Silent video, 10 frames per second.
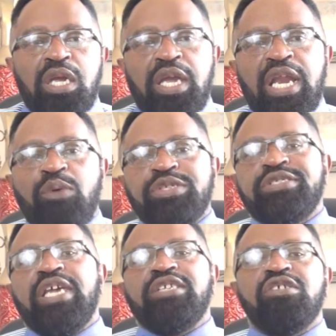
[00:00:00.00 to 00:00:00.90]
And I will
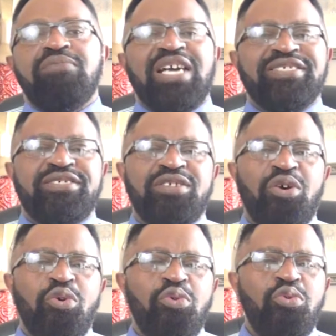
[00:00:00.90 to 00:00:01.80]
say to my
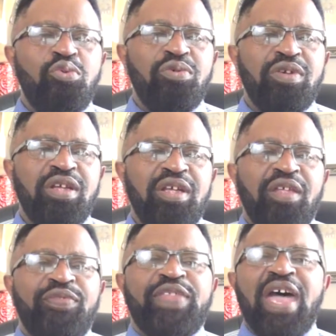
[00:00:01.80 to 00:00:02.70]
soul,
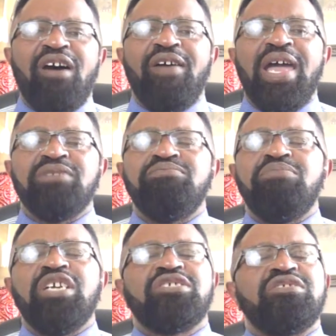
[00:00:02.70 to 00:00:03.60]
thou hast
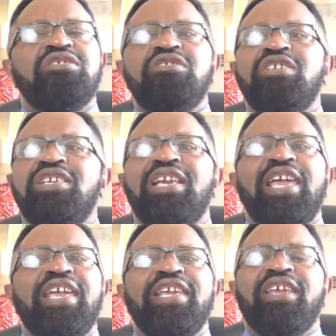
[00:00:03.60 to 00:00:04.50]
much good
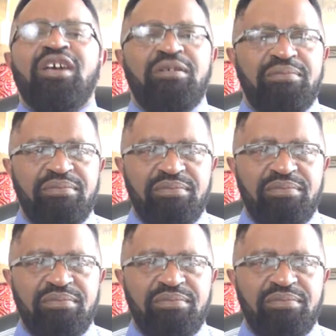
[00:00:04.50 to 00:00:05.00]
laid up.